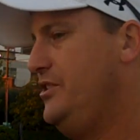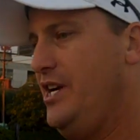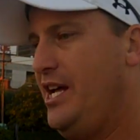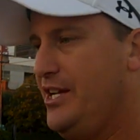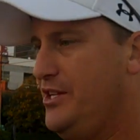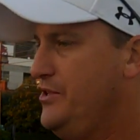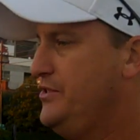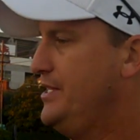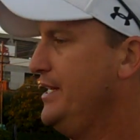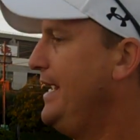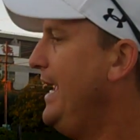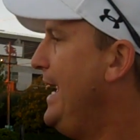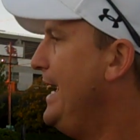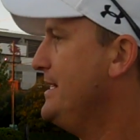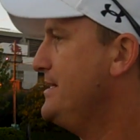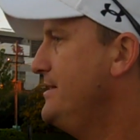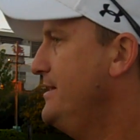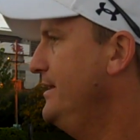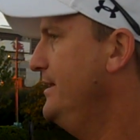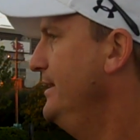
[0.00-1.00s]
You're not used to
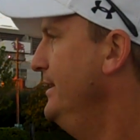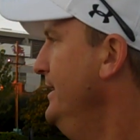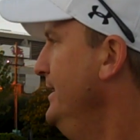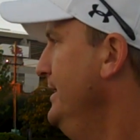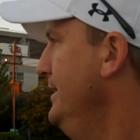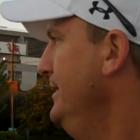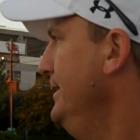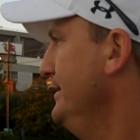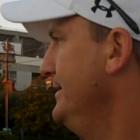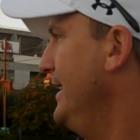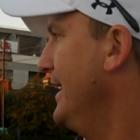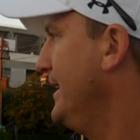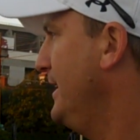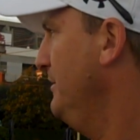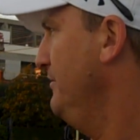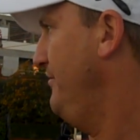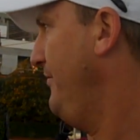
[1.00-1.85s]
guys that